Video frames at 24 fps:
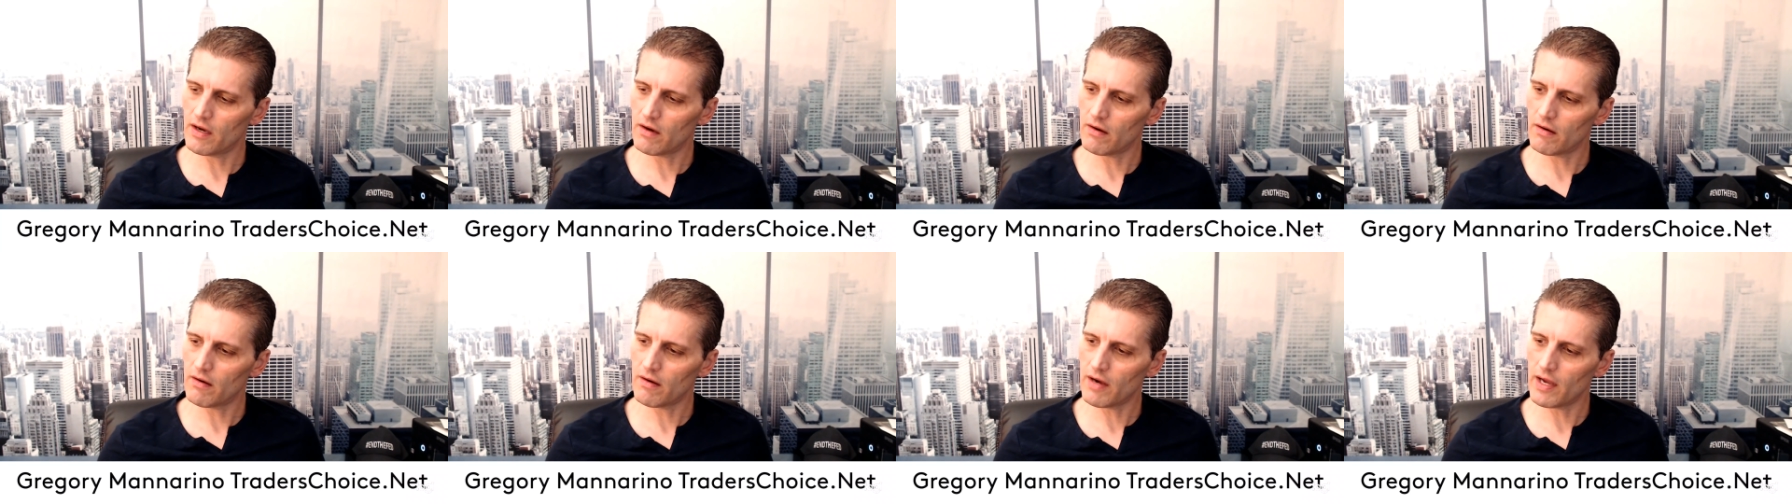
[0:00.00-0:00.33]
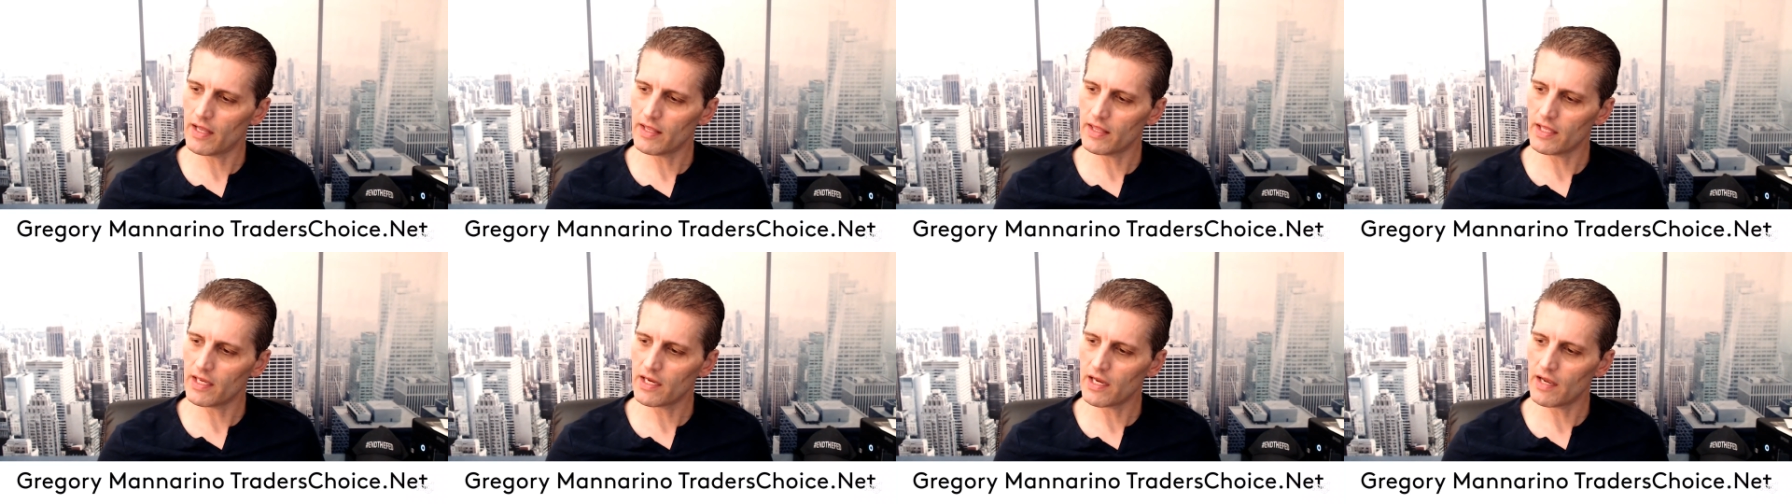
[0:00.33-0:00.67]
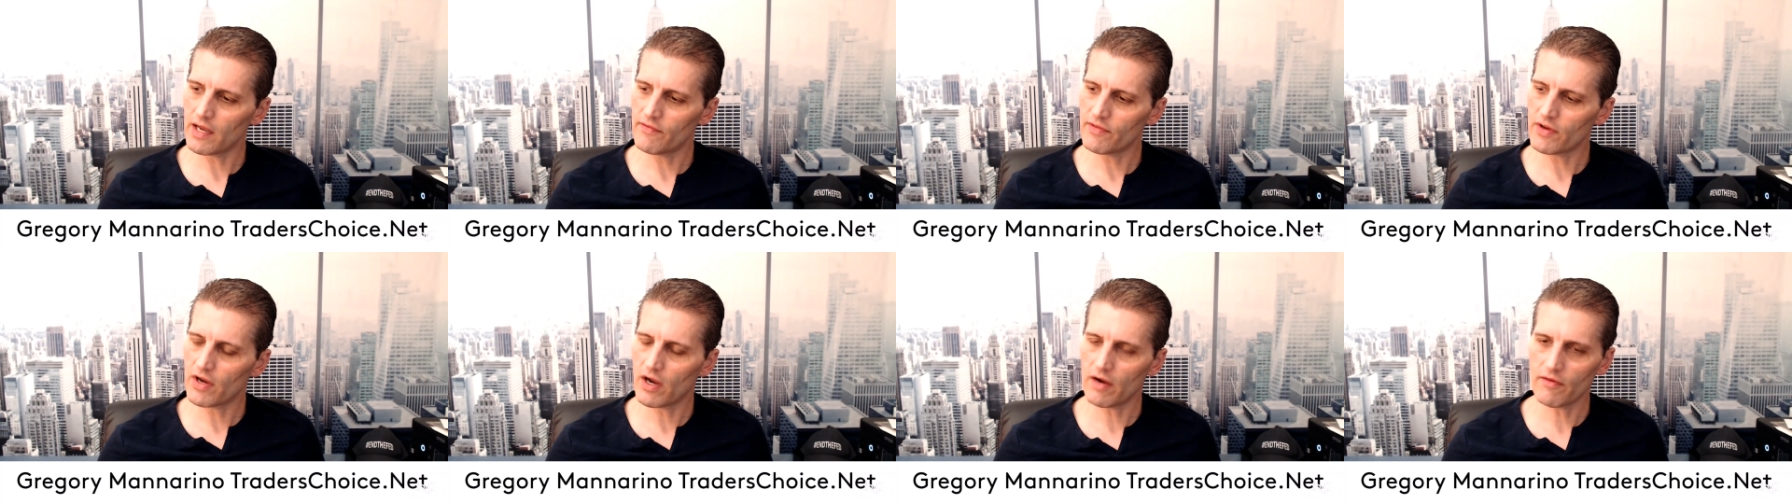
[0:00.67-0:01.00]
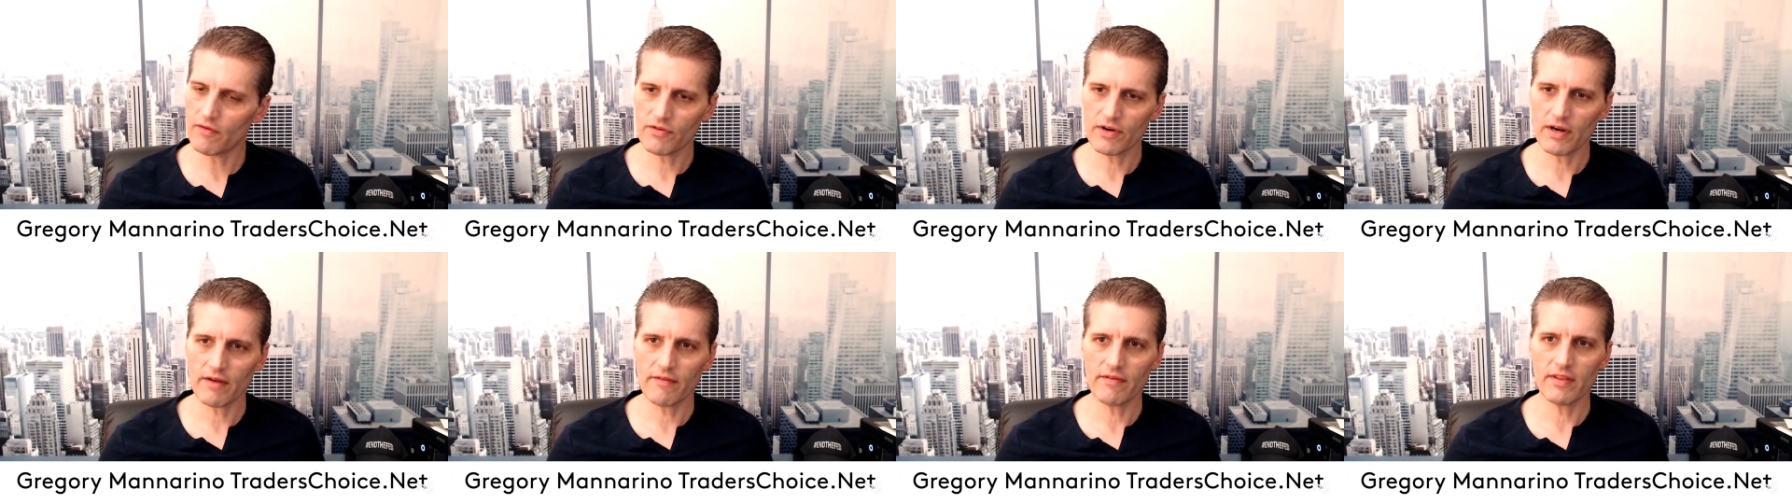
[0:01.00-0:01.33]
I think I've covered
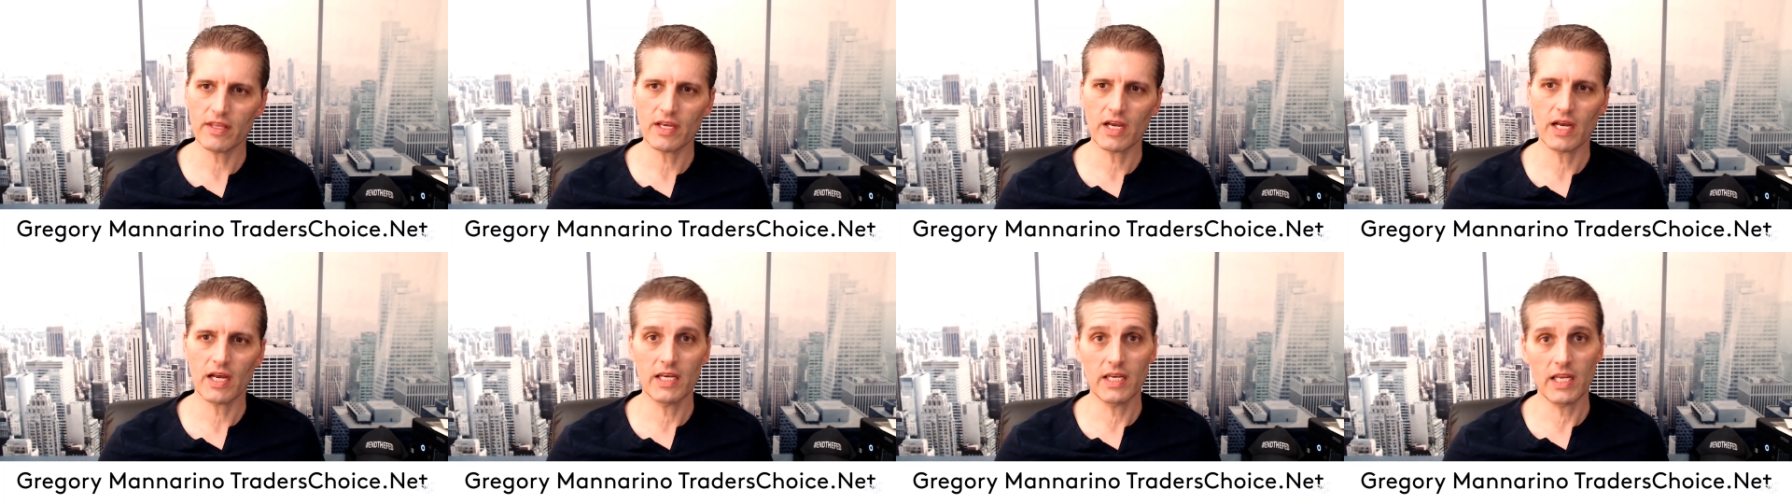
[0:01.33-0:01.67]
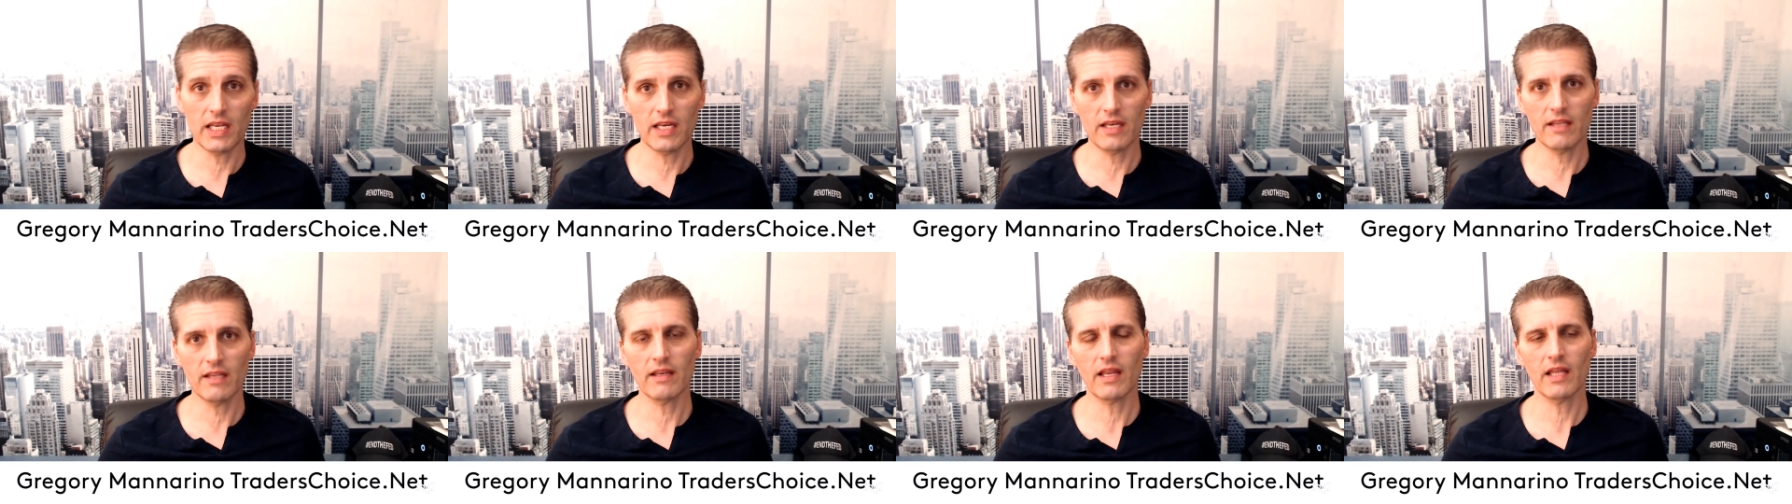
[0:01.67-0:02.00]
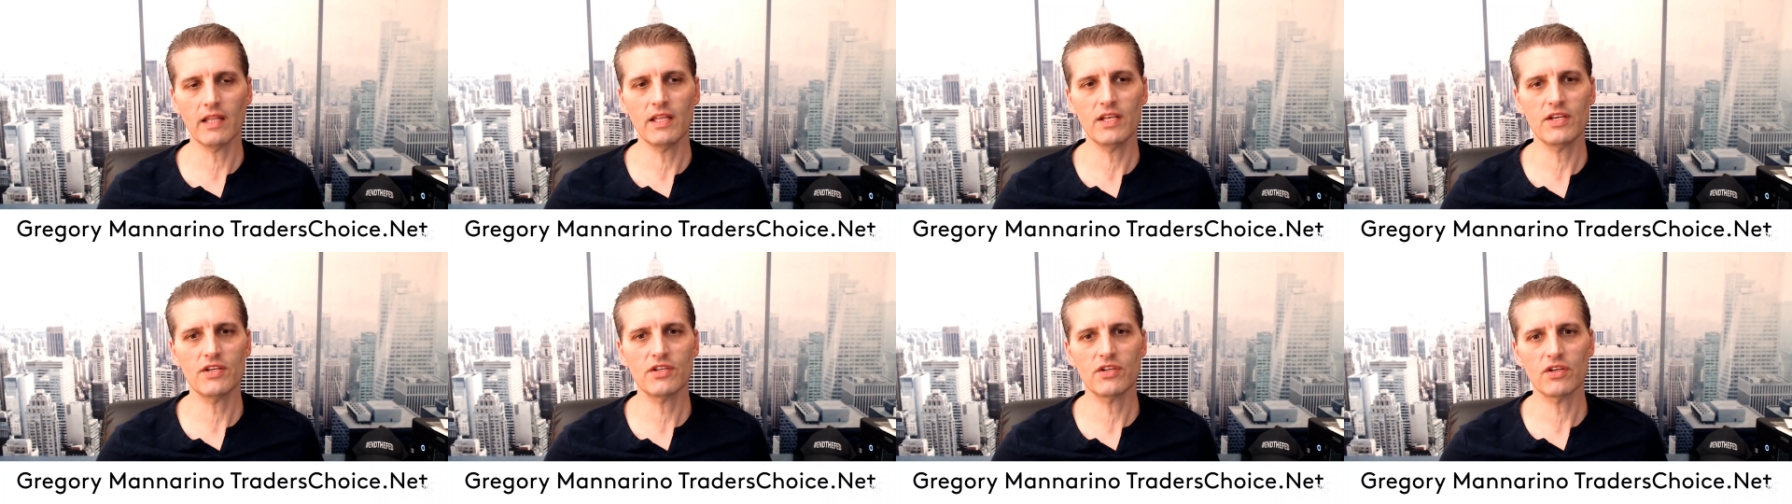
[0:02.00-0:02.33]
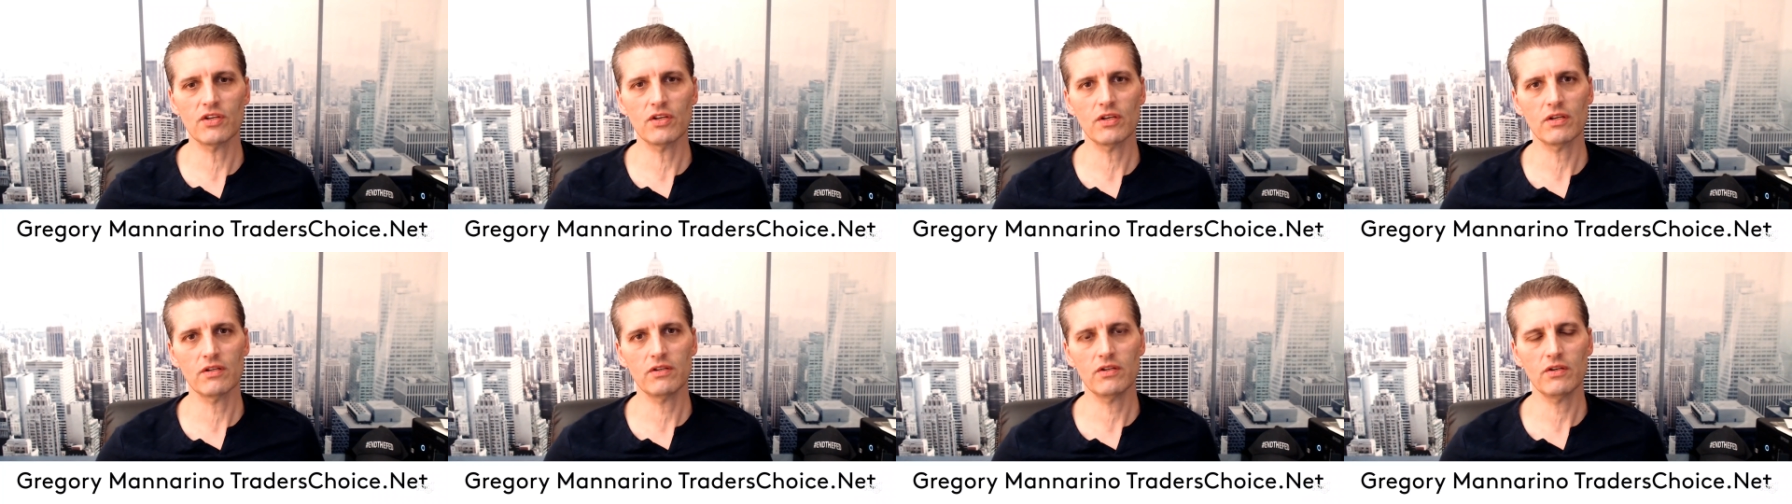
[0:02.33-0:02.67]
everything I needed, at least to,
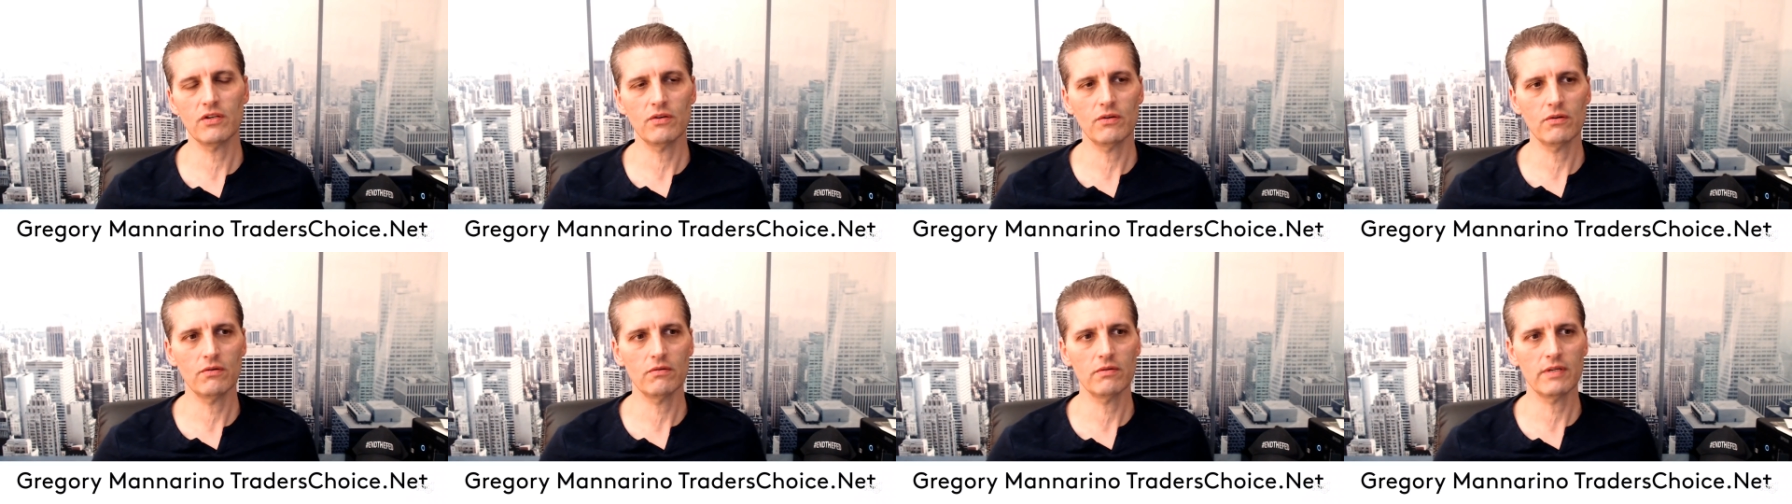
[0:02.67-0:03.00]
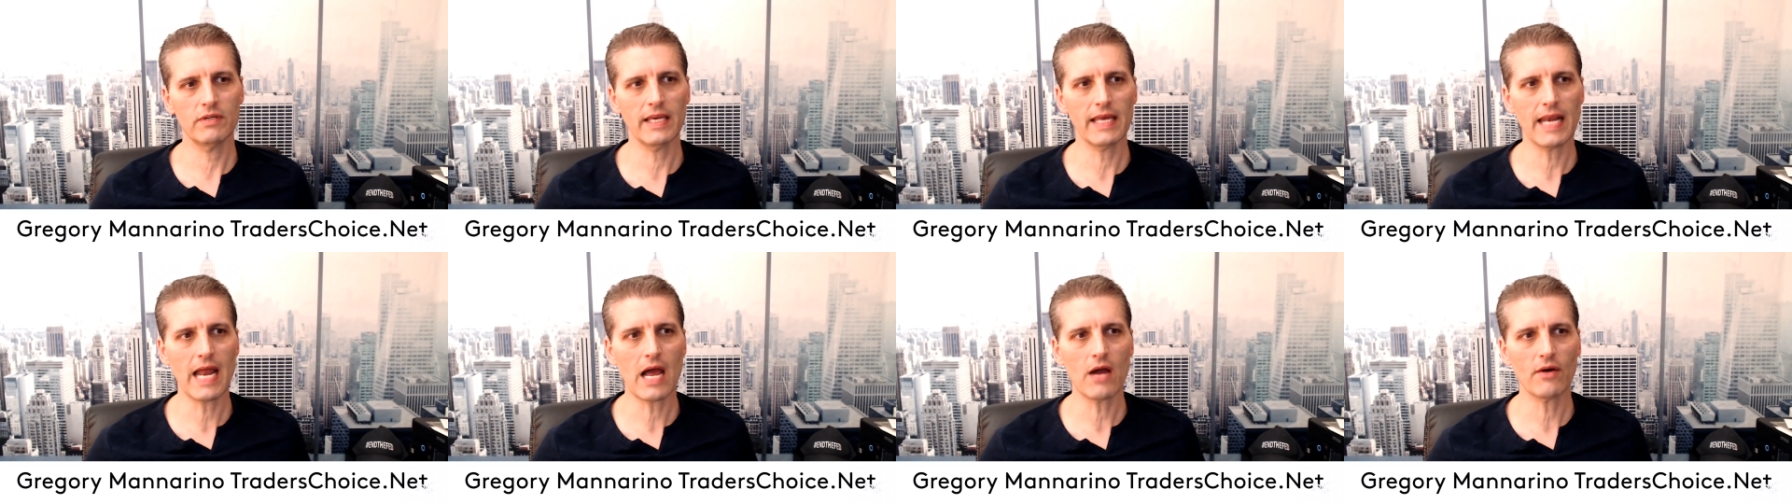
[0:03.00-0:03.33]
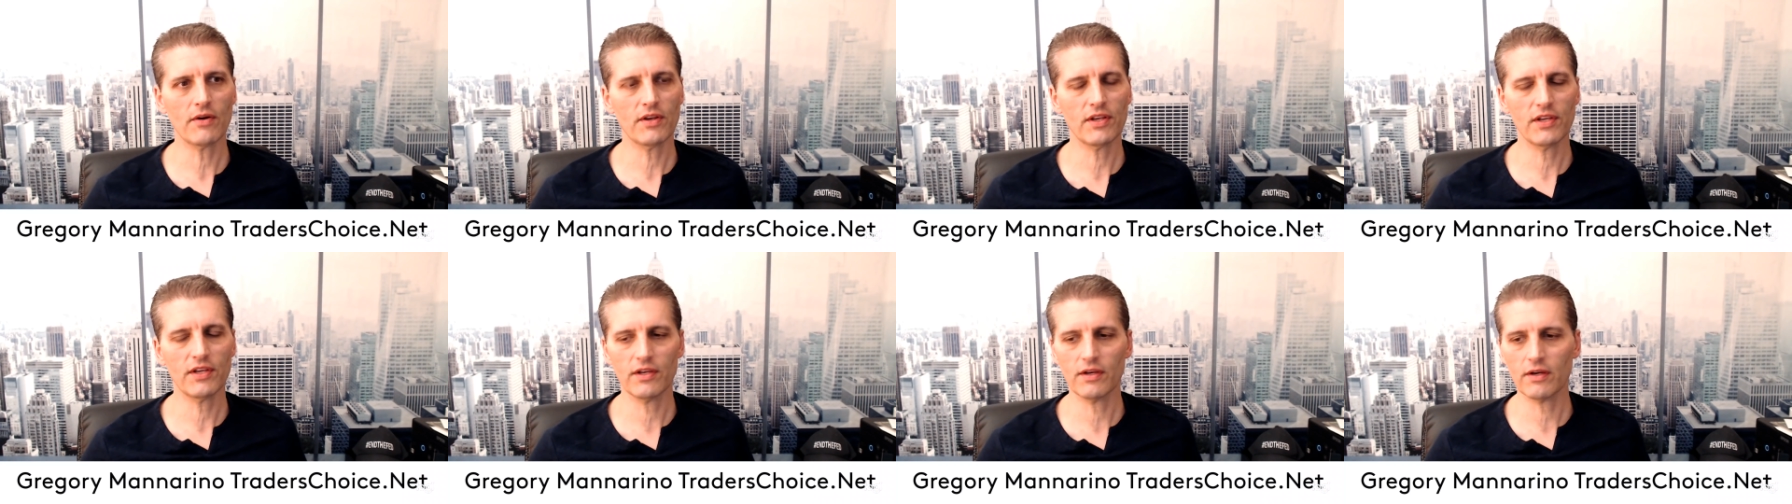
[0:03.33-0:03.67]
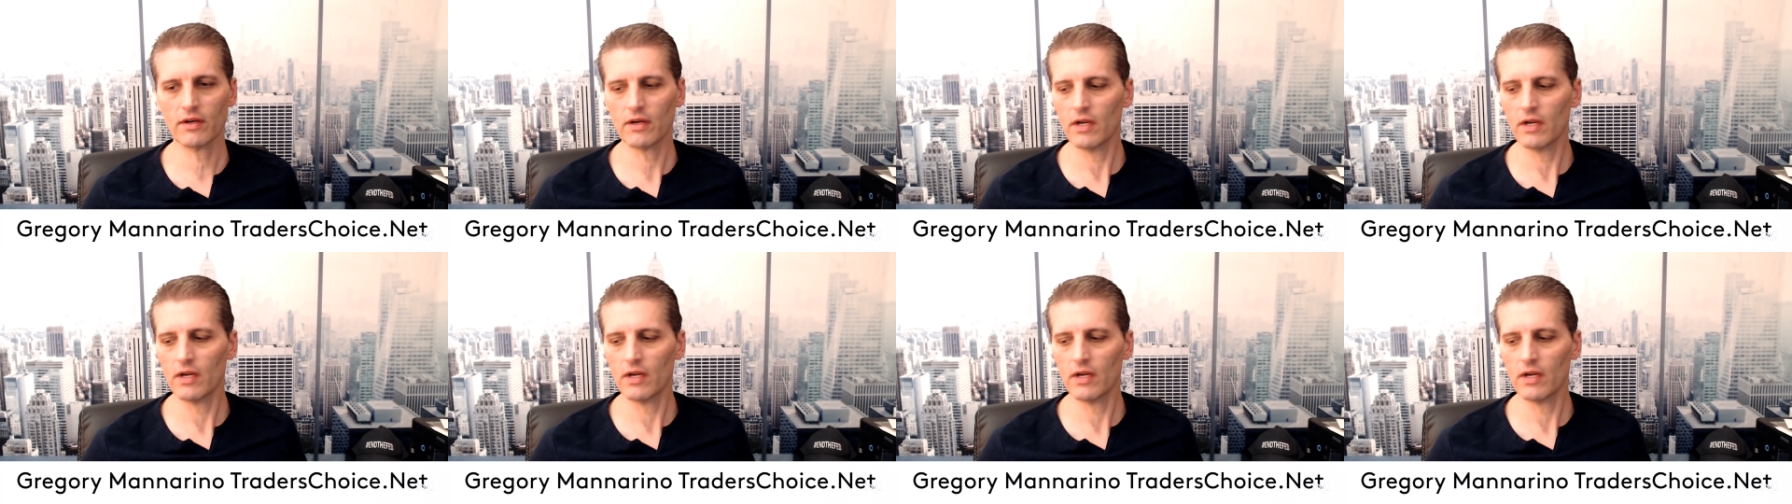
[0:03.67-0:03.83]
to get out here.